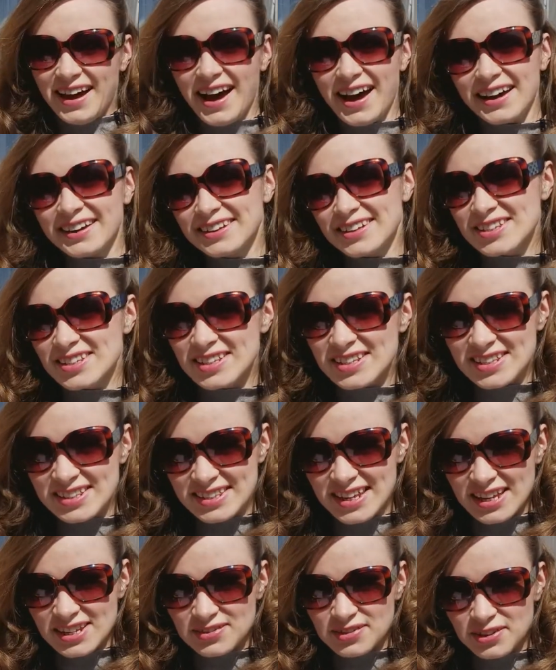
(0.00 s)
Hi, this is
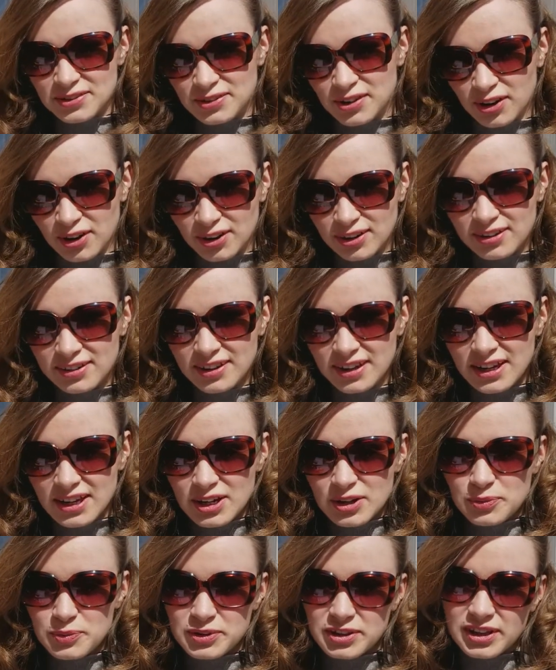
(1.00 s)
that Lviv girl
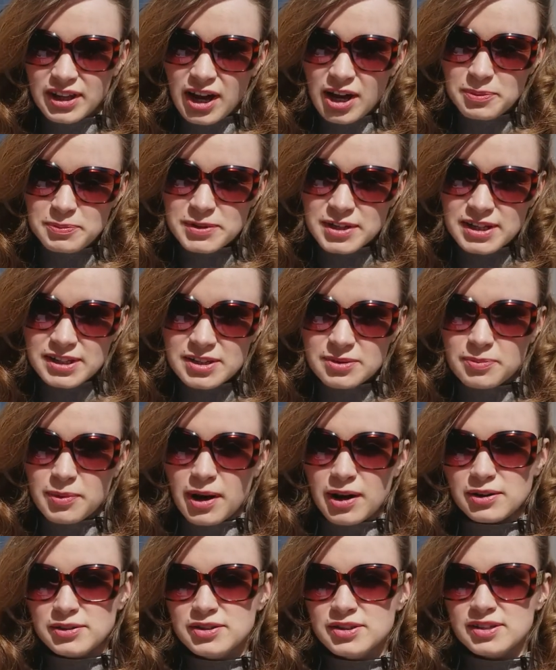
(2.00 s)
with an update
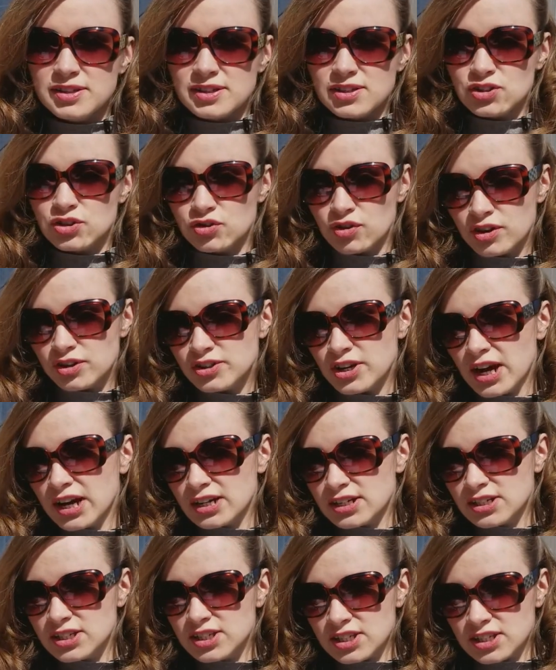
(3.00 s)
about strict
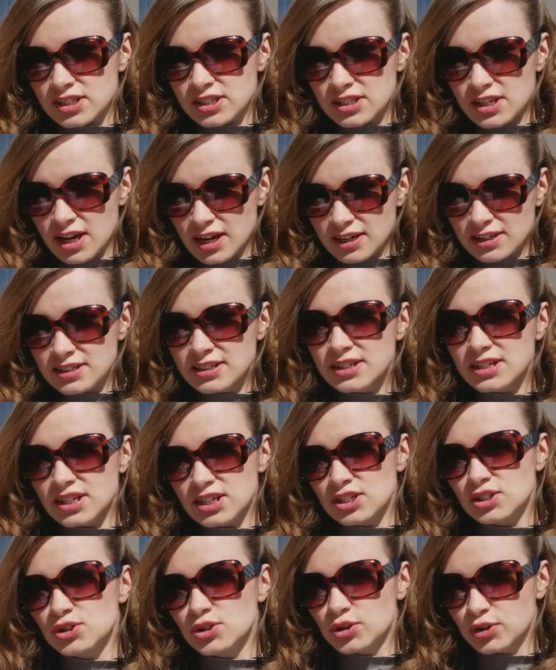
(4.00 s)
quarantine
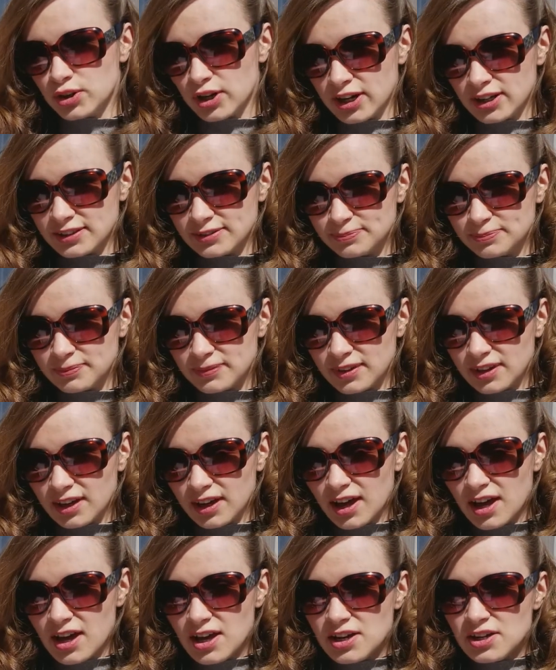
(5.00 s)
in Ukraine.
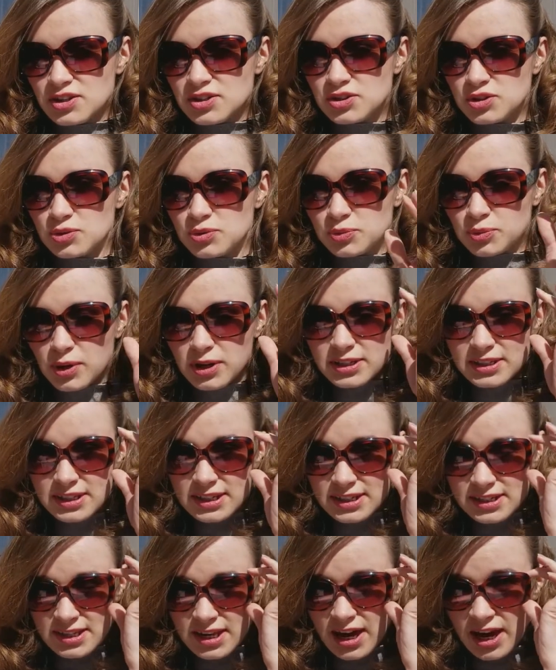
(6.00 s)
So what
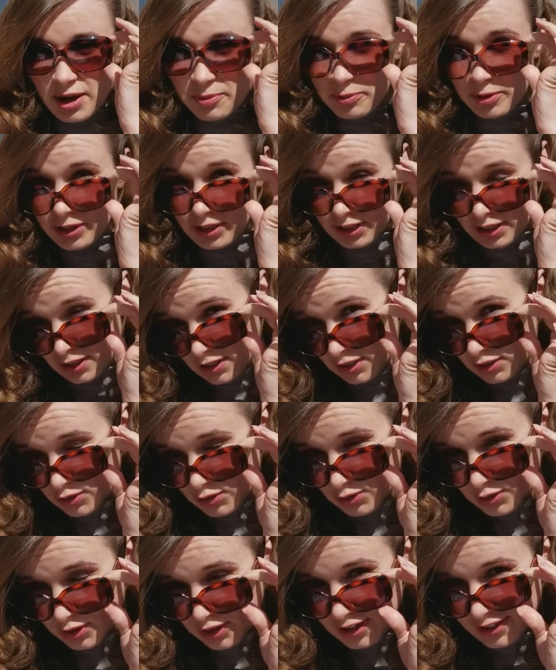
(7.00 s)
is happening in
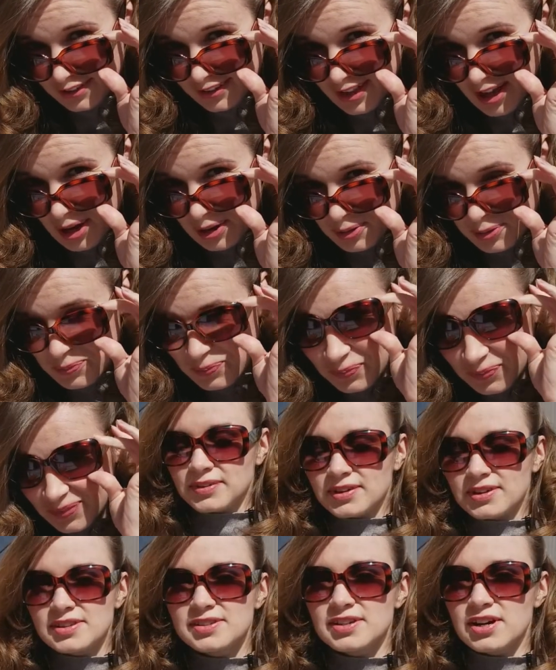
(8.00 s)
Ukraine now?
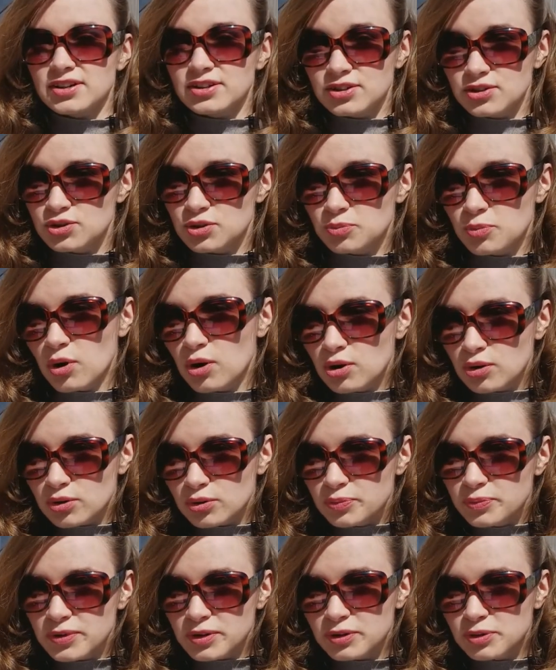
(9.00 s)
Starting
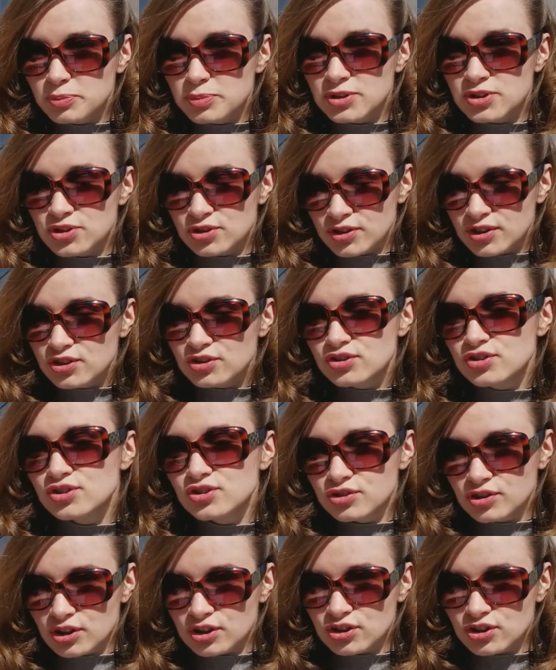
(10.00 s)
tomorrow, there will be strict
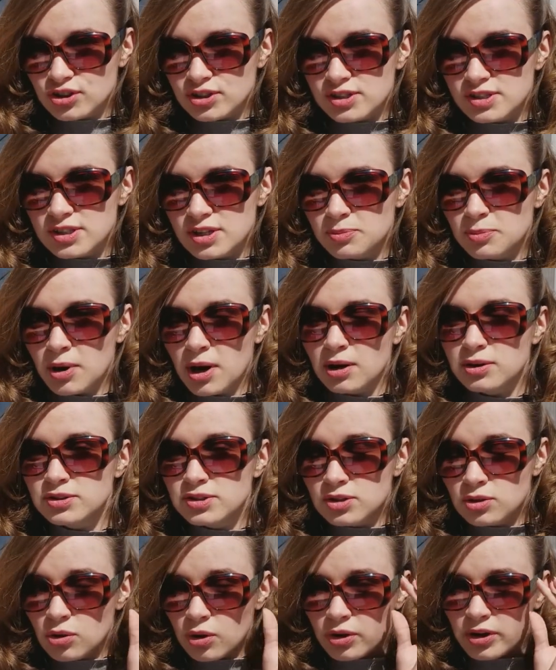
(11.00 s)
restrictions about
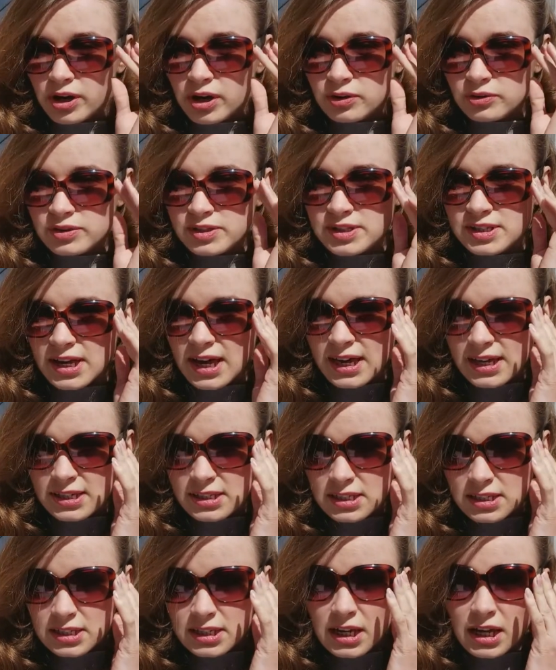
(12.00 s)
going
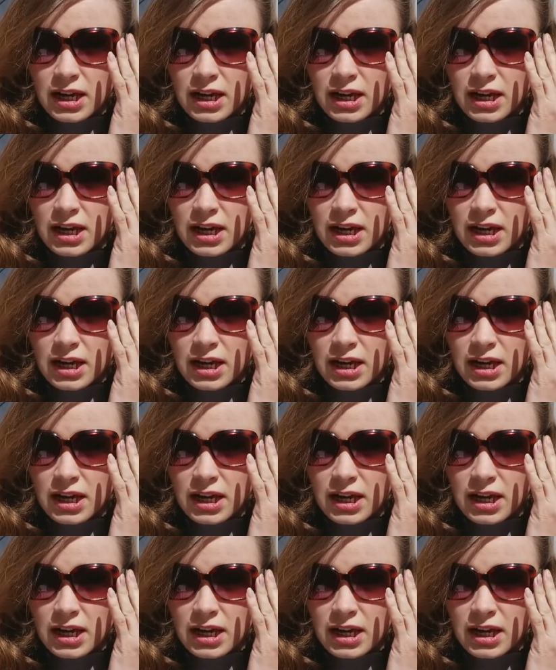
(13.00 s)
outside,